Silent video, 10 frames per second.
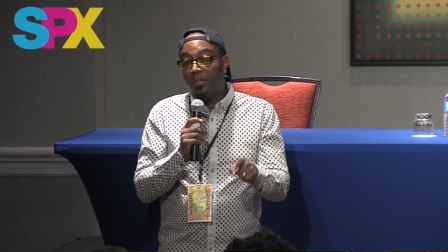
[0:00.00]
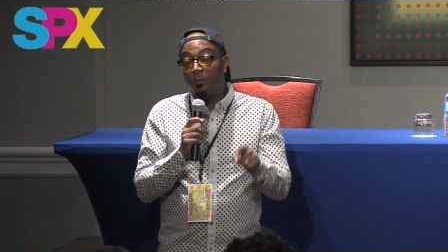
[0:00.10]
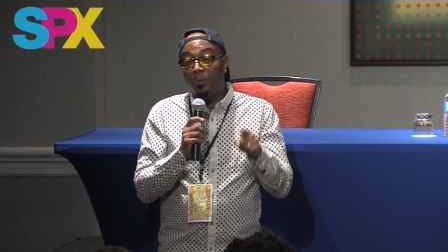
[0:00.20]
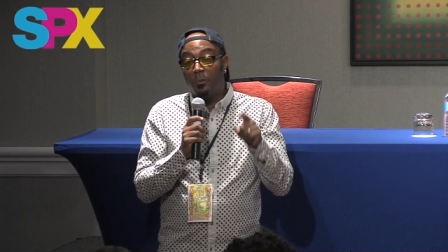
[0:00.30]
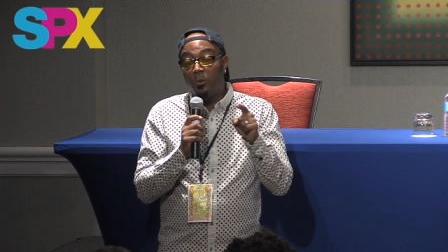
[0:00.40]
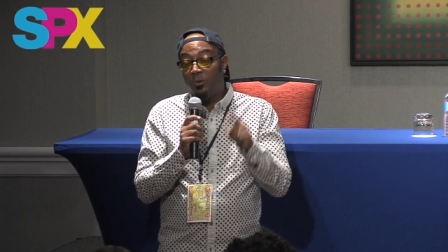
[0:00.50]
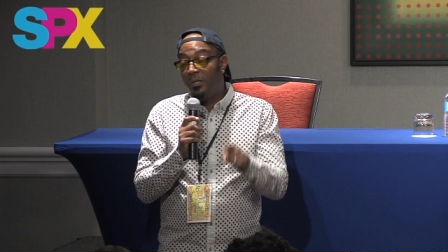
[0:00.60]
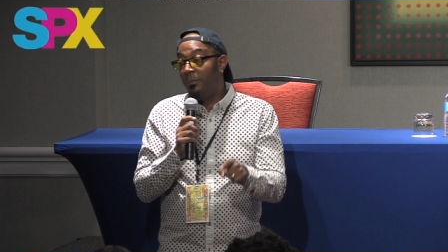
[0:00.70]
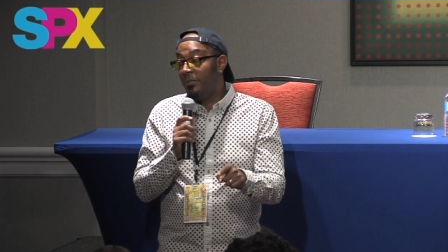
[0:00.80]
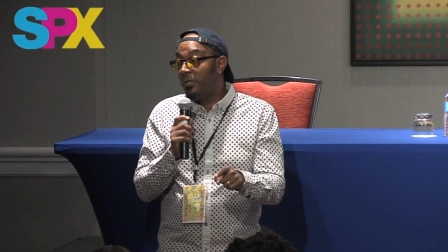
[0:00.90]
They would have pulled
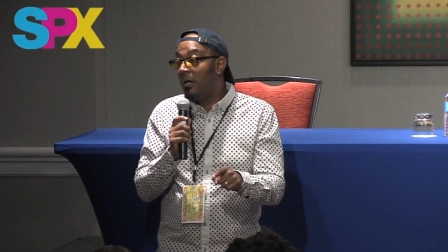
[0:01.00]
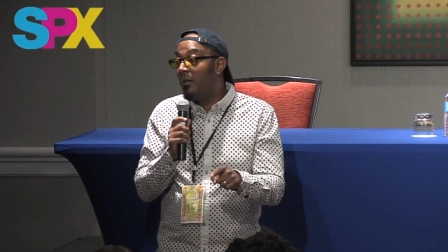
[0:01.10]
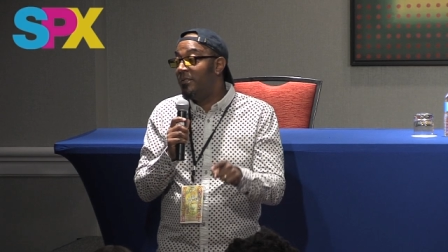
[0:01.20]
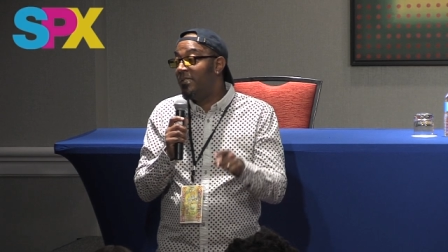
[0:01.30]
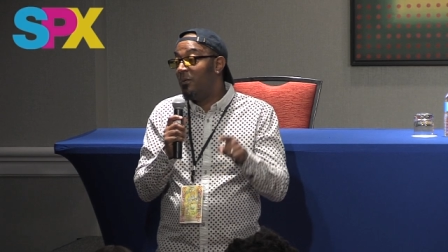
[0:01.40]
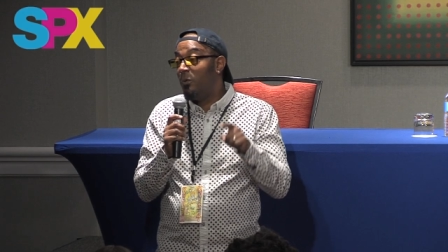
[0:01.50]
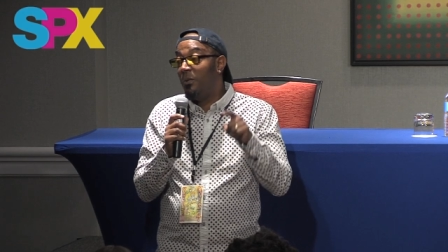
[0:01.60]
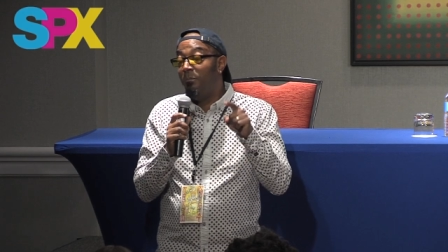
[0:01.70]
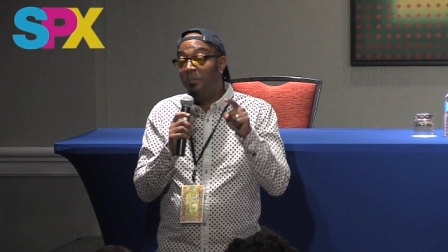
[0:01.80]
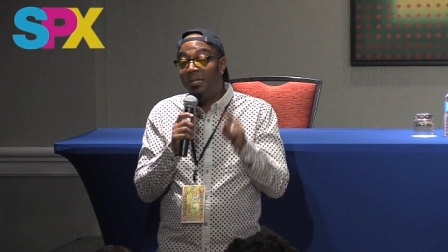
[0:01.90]
their batons. They would
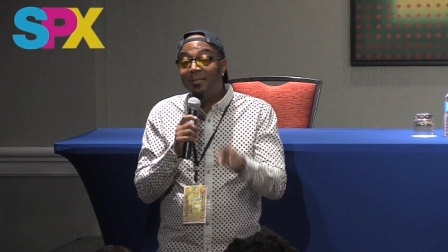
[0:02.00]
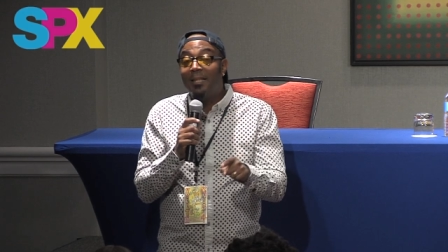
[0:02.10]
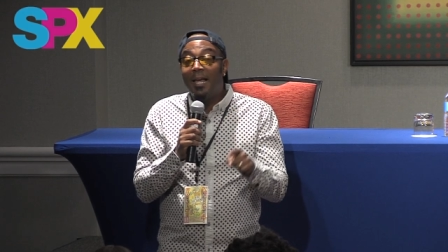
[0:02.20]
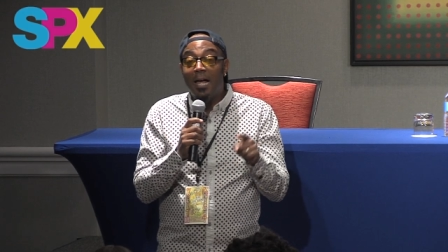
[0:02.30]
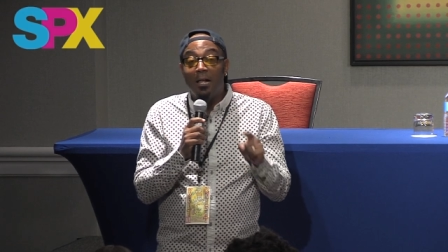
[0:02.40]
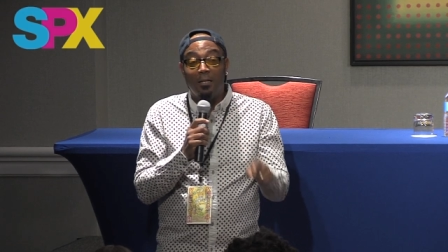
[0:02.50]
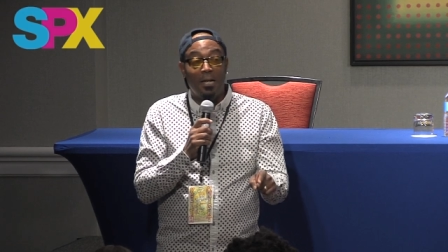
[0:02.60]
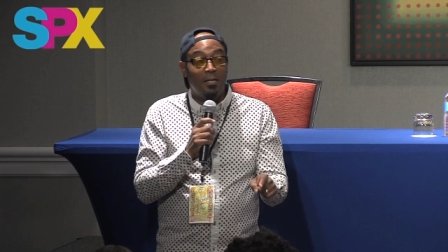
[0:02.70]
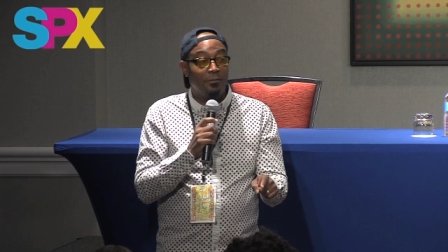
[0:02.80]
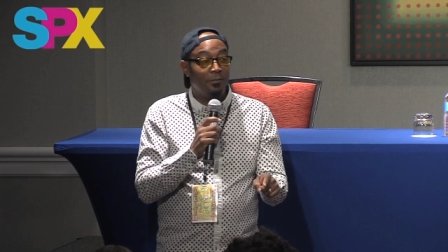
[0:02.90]
have beat the hell
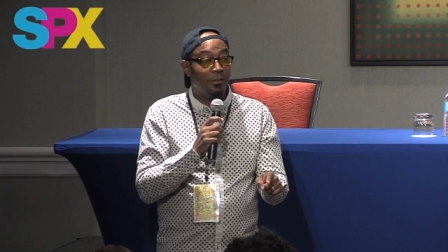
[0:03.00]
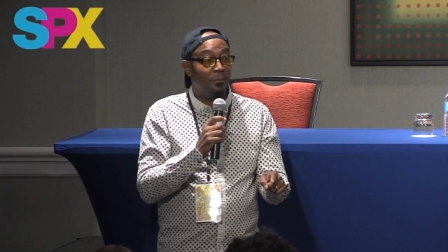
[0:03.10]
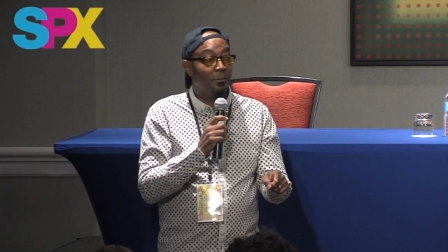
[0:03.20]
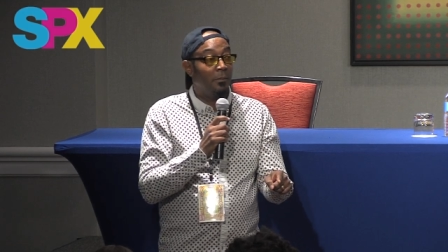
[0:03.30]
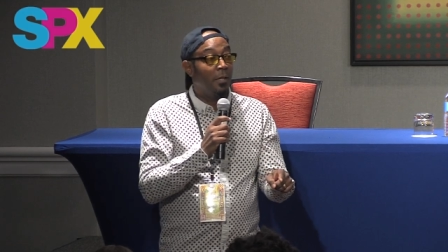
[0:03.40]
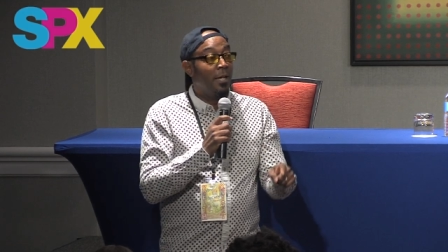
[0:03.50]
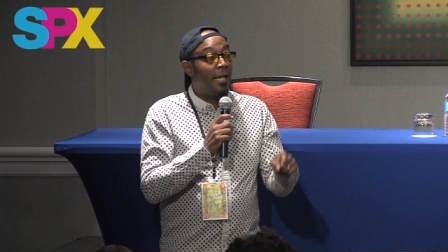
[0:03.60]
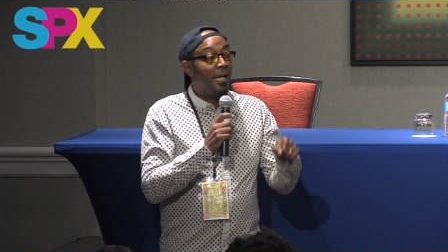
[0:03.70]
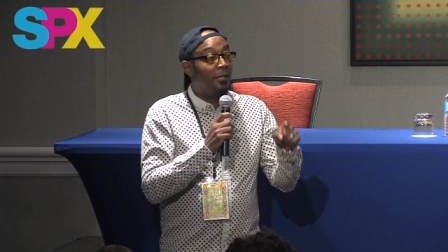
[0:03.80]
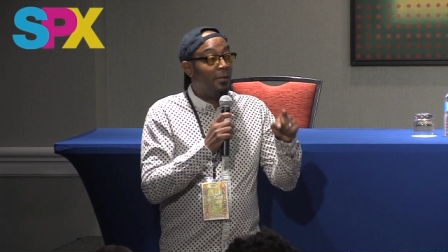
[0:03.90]
out of him
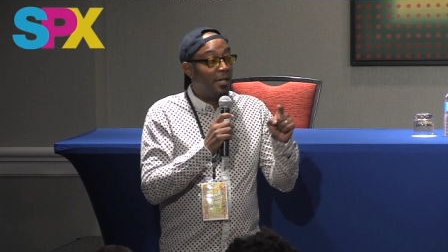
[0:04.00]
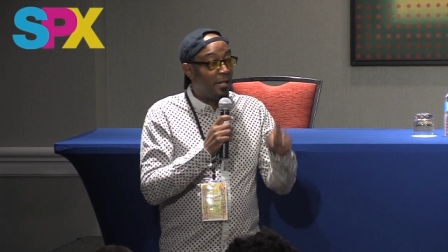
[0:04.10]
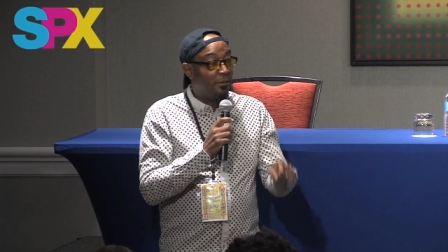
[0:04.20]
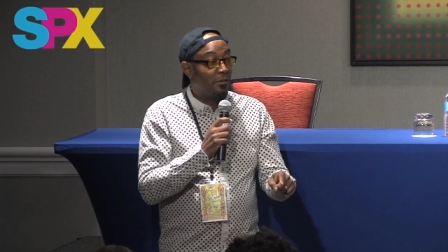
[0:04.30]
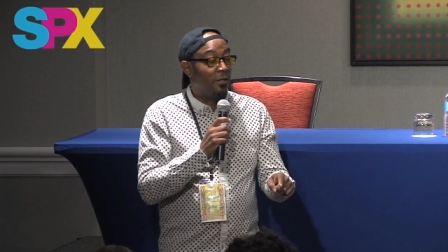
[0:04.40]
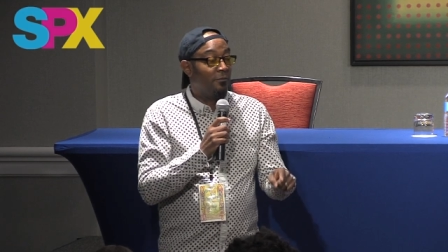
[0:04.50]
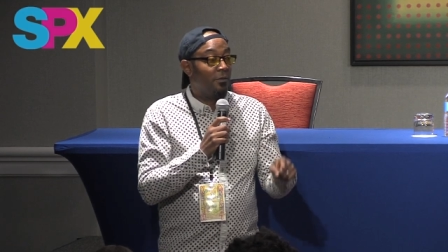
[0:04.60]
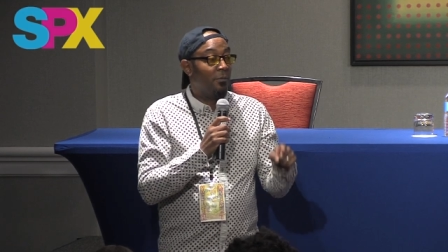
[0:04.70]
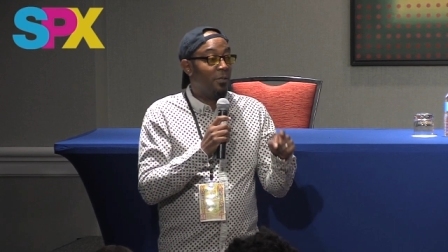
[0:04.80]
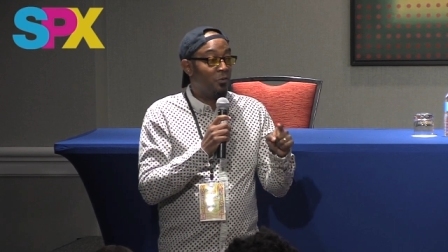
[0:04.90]
and handcuffed
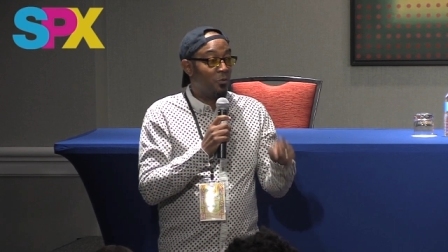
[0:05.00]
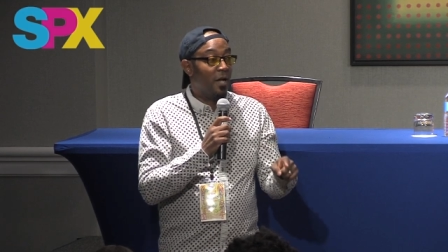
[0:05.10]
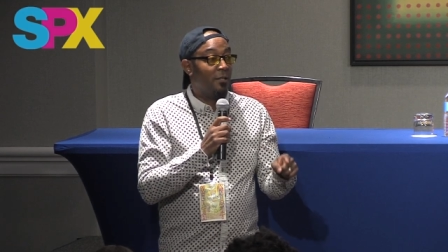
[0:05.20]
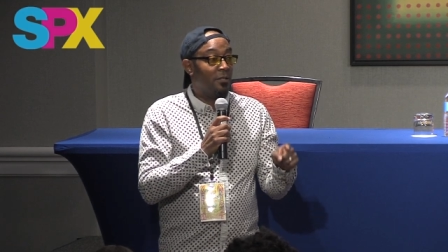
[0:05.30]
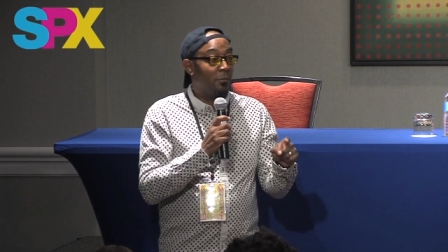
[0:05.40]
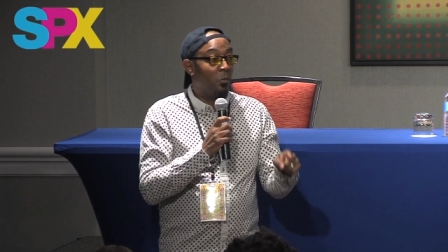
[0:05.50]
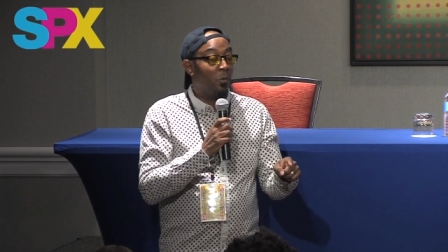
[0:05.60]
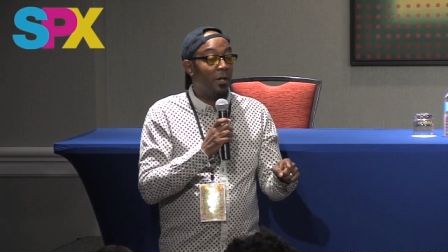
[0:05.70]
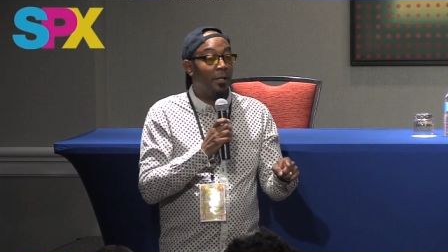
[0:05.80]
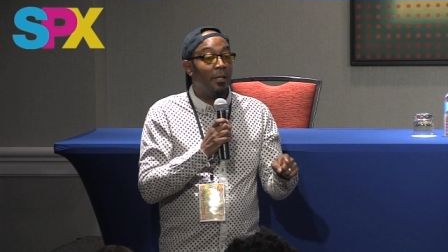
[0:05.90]
him and dragged him
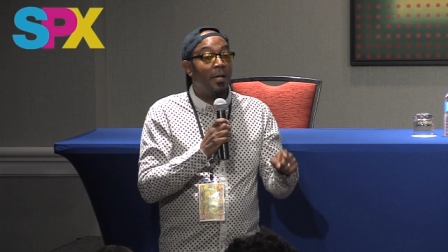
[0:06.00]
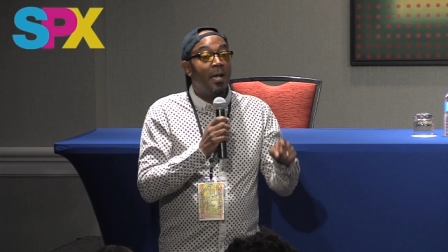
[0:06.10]
away.